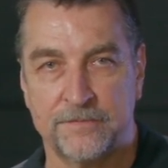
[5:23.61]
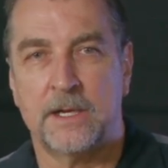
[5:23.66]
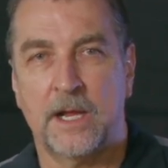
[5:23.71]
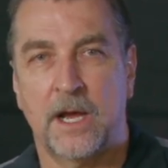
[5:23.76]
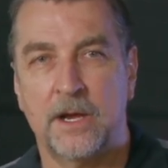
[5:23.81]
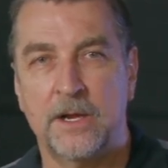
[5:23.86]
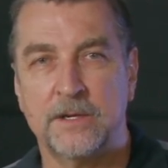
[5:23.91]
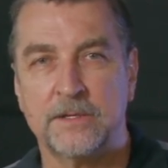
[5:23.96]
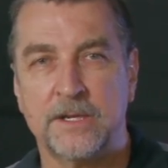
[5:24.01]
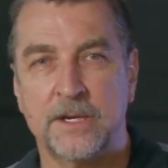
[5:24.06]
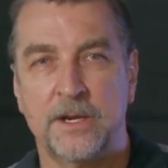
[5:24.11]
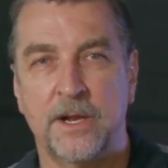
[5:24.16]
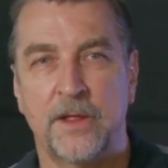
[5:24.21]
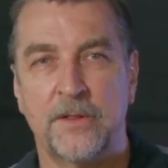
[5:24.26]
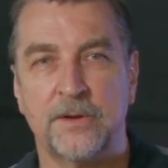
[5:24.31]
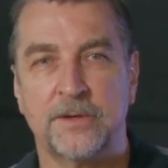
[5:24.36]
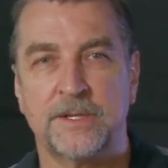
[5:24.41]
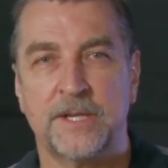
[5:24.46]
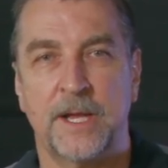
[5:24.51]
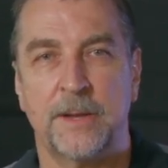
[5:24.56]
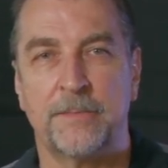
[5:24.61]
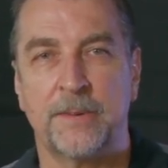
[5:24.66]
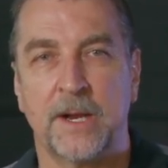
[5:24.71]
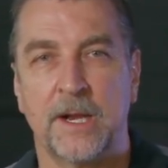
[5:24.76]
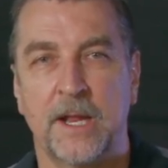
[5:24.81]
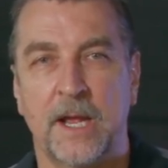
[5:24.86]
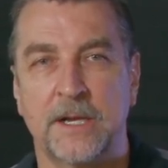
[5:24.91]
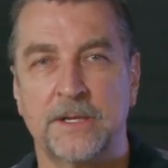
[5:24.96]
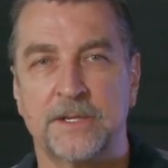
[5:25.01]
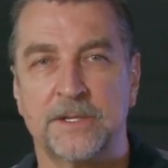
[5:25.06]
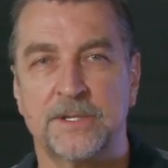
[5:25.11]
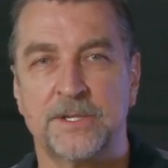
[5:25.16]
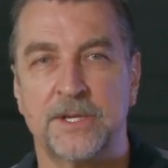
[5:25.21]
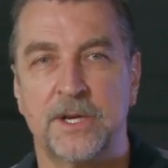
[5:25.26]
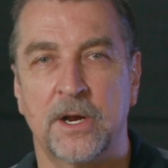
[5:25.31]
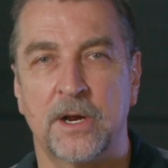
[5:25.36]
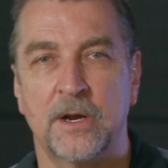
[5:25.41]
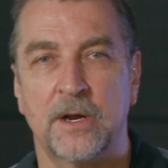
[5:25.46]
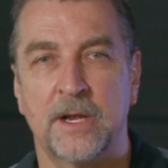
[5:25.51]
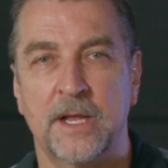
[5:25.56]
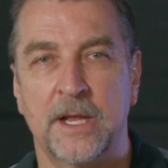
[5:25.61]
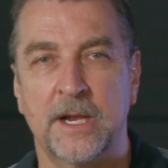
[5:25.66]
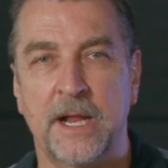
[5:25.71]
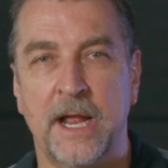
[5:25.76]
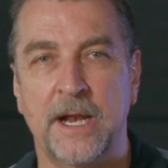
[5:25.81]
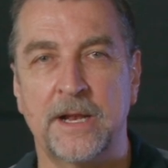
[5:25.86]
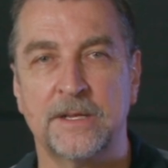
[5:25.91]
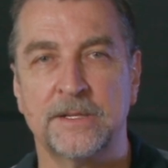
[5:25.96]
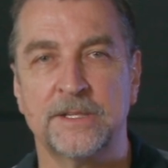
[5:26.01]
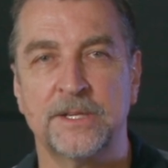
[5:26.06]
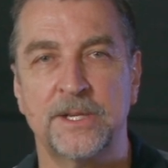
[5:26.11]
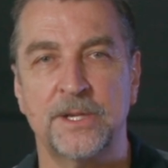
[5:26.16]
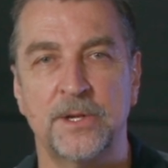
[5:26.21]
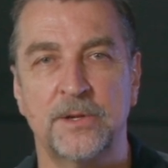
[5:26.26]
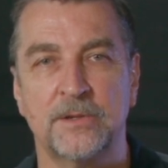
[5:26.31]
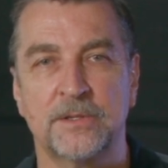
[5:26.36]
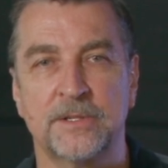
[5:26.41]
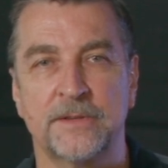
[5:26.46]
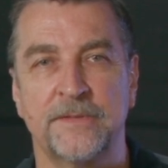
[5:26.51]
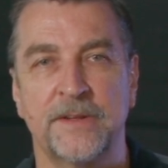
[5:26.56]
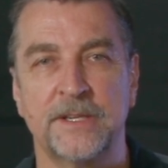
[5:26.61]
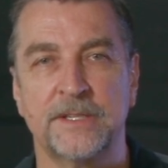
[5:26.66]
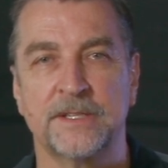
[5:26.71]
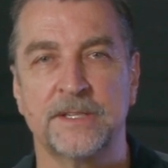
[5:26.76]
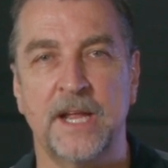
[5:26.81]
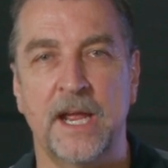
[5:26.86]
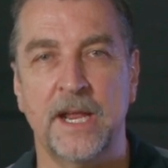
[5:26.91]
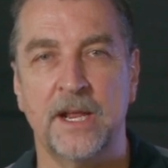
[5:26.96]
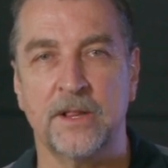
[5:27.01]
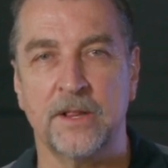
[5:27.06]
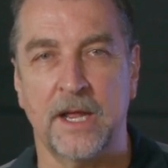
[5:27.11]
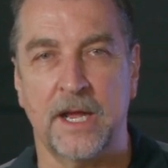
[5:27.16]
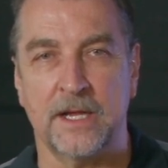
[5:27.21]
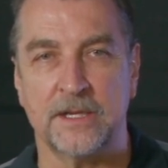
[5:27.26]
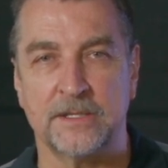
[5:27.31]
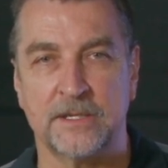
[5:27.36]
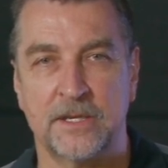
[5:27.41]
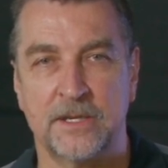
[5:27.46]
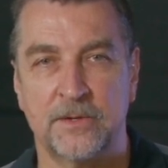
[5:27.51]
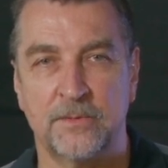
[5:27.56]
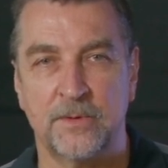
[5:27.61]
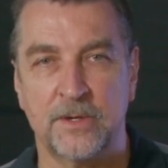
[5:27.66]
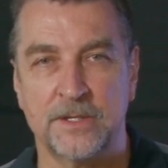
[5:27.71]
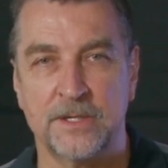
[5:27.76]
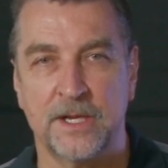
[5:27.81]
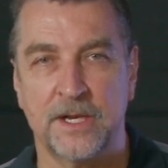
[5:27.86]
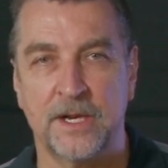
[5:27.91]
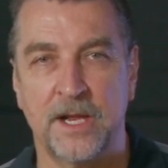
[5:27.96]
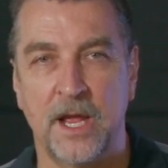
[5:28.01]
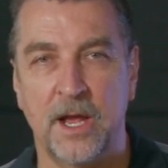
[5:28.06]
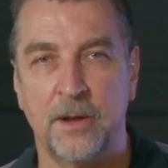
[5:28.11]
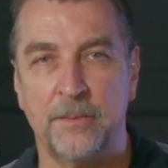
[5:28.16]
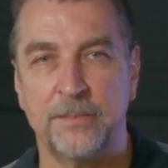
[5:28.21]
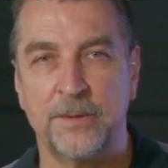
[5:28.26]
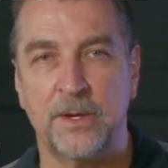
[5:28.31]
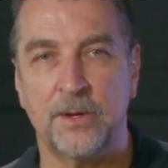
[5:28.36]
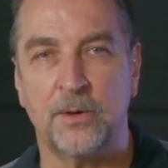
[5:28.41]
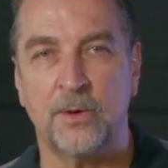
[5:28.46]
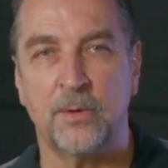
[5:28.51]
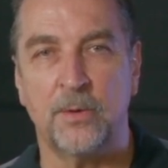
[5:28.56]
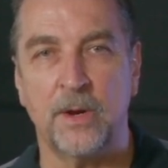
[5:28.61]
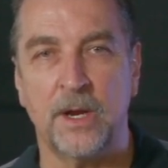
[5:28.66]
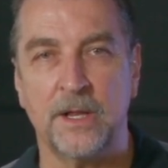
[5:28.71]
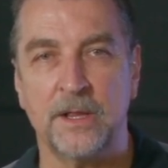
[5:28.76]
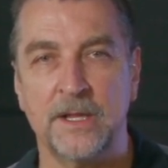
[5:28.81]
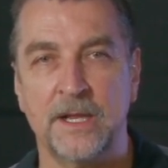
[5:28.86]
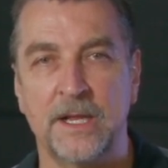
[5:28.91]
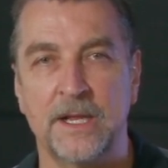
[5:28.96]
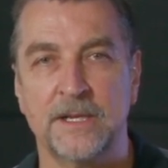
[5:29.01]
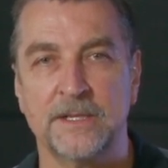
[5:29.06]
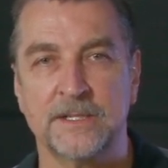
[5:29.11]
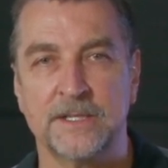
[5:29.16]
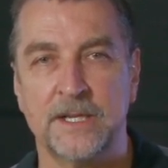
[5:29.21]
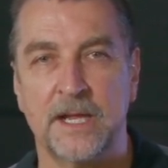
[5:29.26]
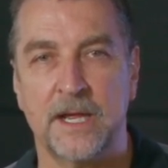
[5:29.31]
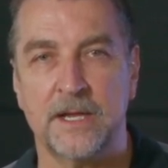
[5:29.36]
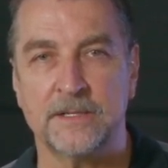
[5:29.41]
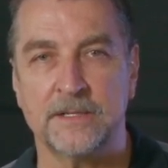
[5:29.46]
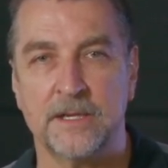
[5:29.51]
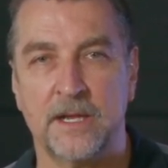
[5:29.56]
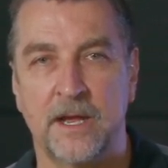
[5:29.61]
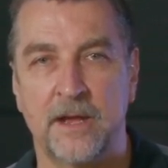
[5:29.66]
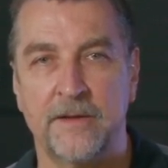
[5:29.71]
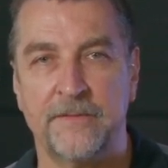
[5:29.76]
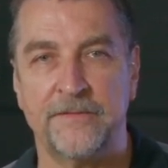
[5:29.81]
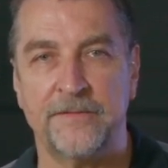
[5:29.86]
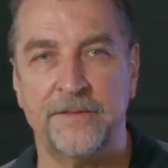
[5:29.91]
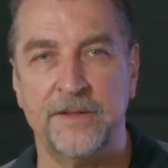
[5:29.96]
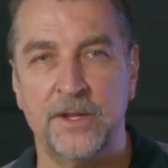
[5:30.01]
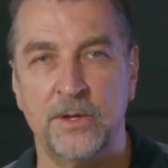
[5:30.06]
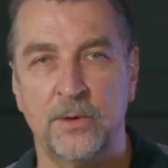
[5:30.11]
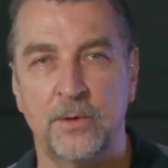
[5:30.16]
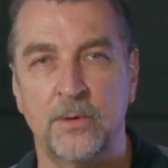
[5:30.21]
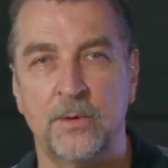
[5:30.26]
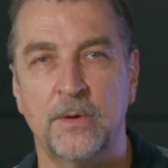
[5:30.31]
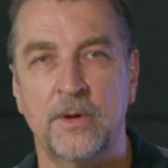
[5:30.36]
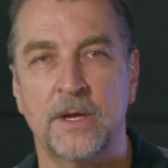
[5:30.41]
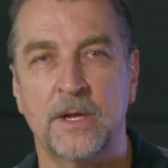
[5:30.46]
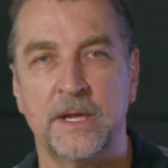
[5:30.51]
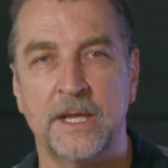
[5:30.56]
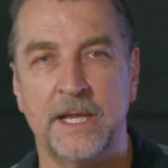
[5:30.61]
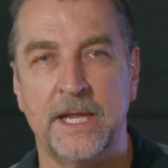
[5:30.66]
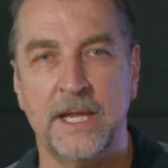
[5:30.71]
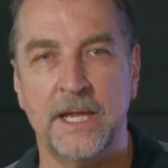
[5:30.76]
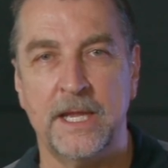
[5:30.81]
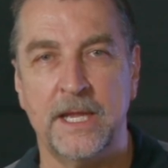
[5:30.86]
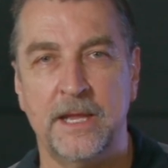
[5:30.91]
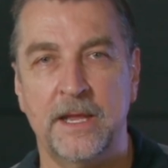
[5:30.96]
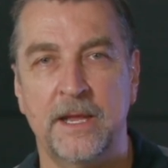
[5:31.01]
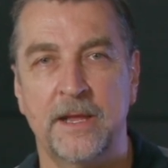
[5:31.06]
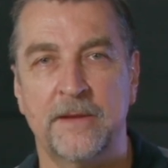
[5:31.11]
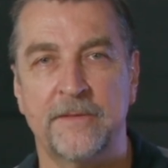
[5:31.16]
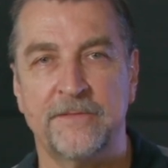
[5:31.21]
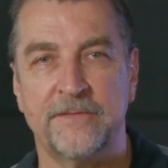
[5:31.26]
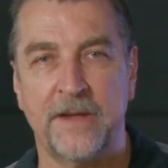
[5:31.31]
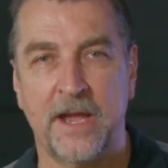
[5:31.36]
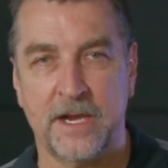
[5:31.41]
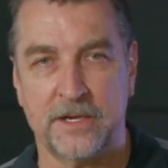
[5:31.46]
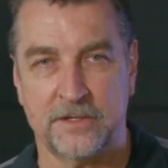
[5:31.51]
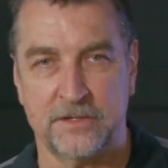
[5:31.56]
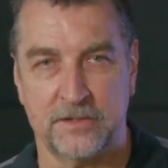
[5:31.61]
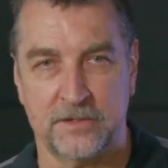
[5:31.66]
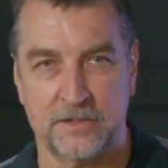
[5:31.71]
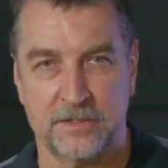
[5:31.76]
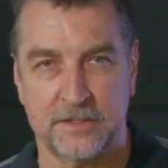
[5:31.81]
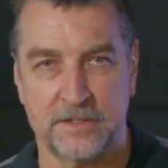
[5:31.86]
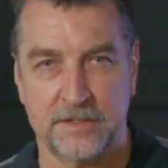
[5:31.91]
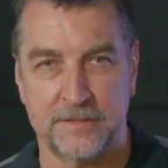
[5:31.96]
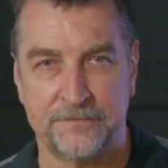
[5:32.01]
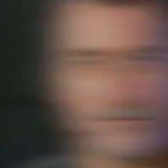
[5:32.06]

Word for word: Now here's another tip I'd like to share, and that is the use of a sight glass, which can help you quickly assess a few key factors.